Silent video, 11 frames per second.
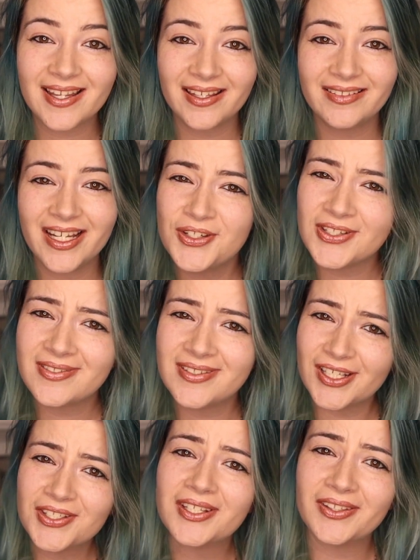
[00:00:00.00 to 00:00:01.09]
and it just
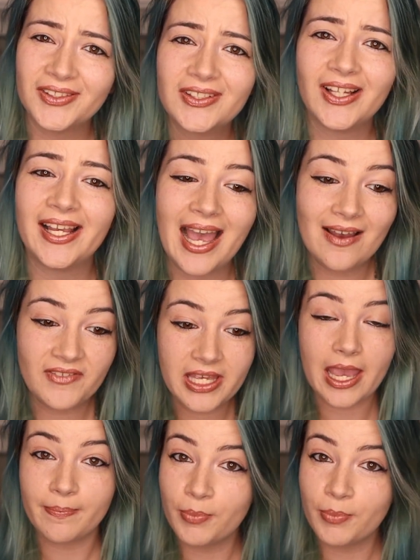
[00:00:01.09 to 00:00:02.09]
doesn't look like having a